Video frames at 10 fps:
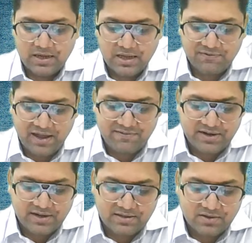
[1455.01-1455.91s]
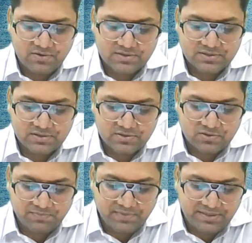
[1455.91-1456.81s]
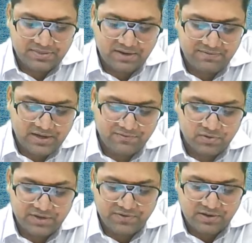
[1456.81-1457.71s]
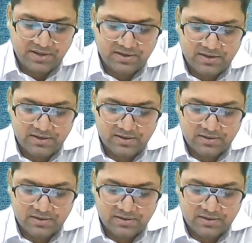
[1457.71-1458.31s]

If I have returned the goods, so Myntra will have to refund my 100.